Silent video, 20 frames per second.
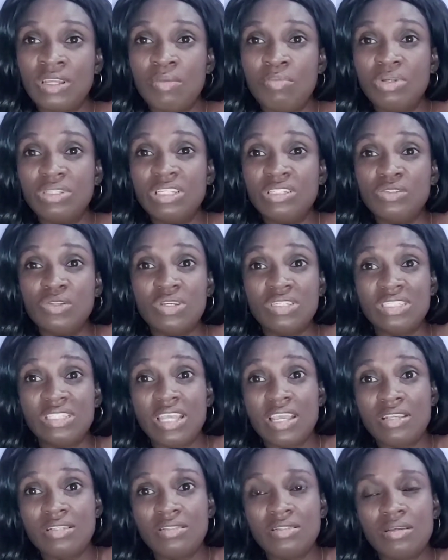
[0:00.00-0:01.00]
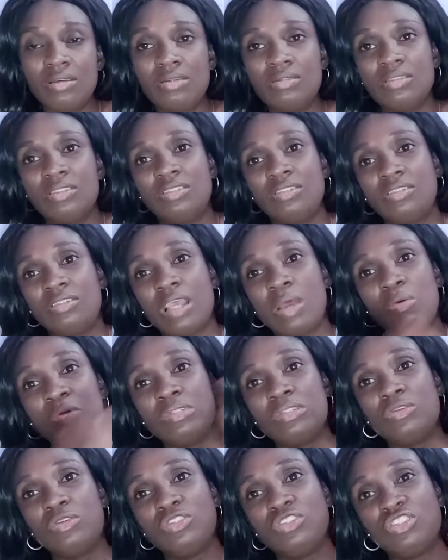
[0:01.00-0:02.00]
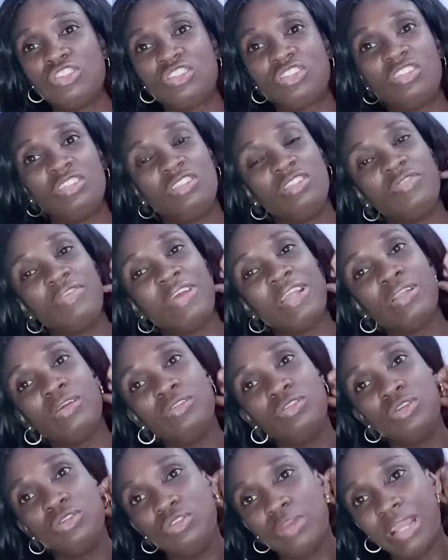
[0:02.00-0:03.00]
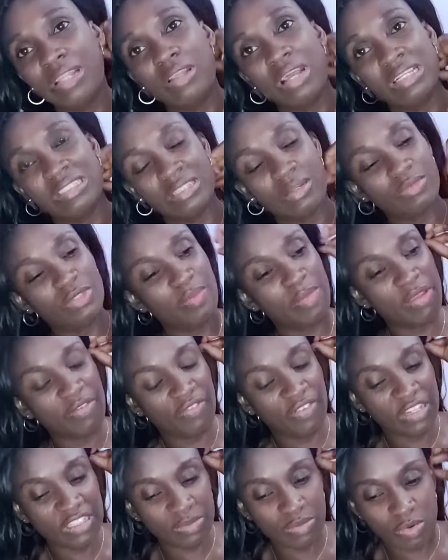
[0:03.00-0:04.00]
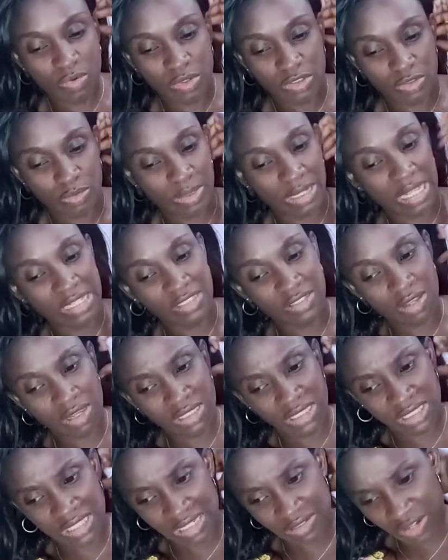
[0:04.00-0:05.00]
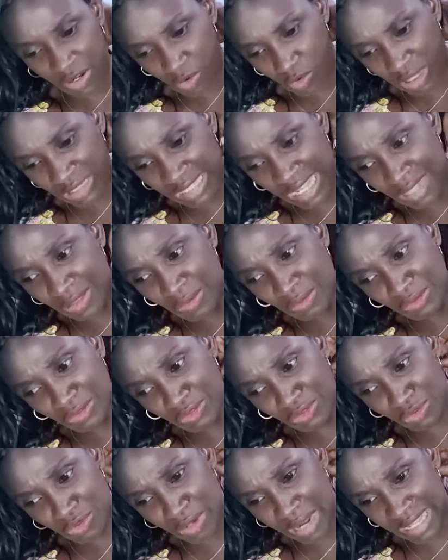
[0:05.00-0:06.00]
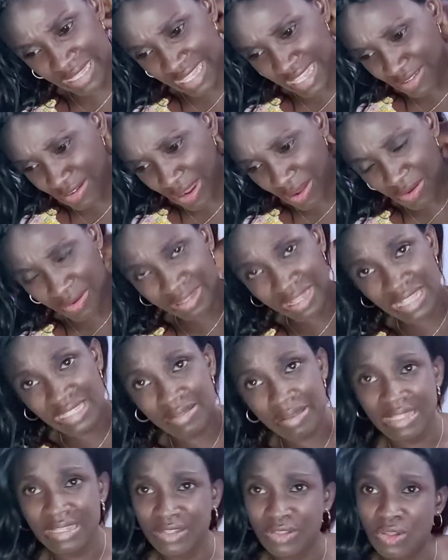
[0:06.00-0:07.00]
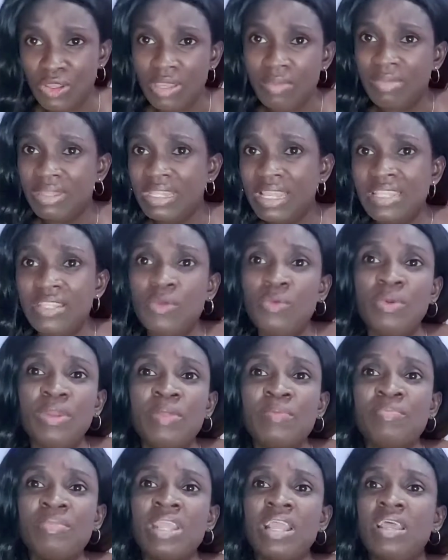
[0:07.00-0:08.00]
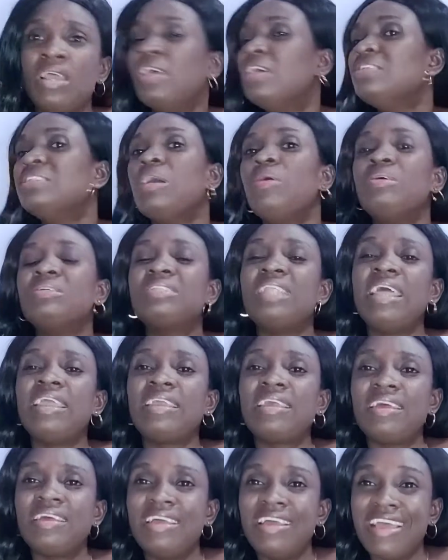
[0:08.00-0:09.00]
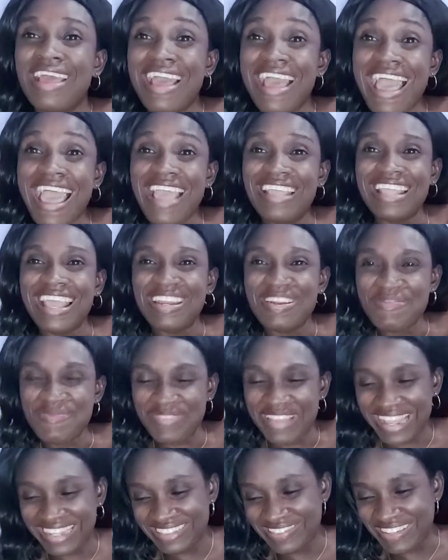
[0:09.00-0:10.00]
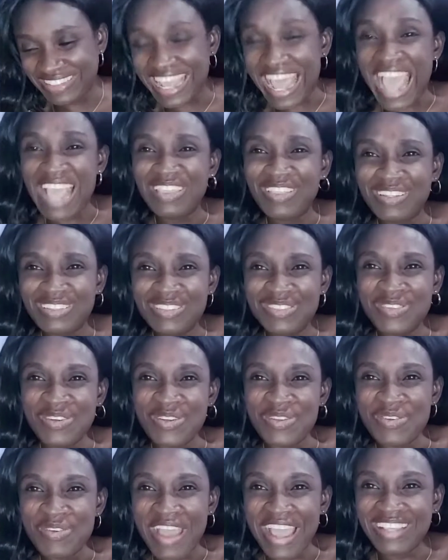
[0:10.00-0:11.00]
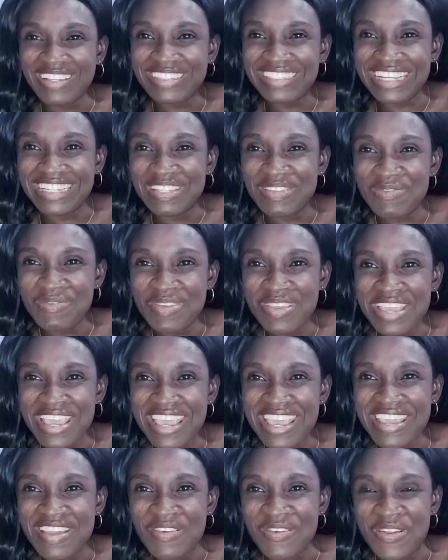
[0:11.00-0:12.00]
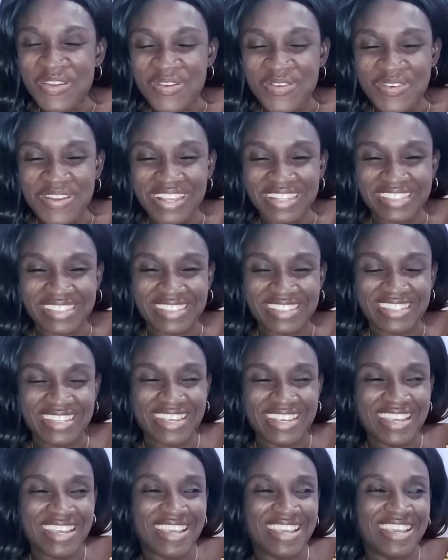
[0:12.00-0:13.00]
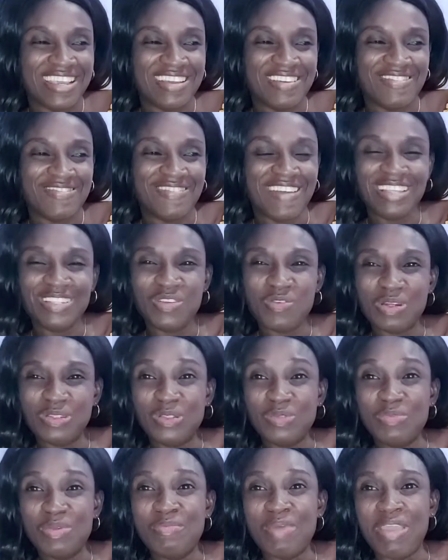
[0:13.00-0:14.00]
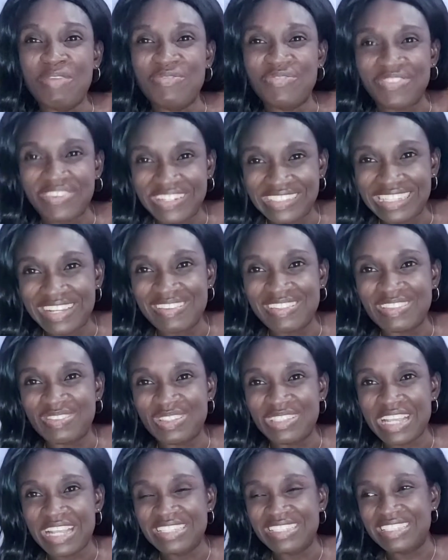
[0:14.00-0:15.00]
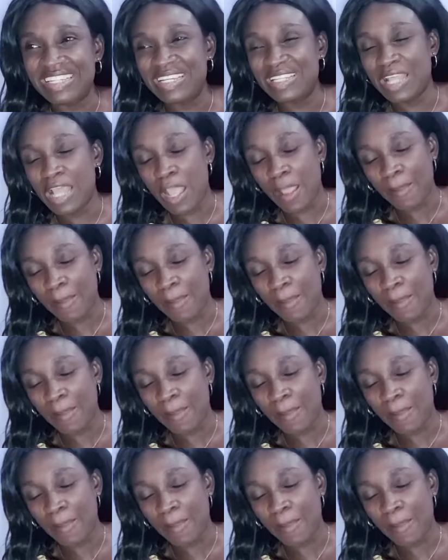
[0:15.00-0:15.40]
But in those days, hush, I was so strict. If I don't know you, I don't accept you on my Facebook. Because when I saw his request, I looked through, I didn't recognize him, I didn't know him in any way. I was like, and I replied, I said, I don't know you, why are you sending me a request? Why do you want to be my friend? That was what I said.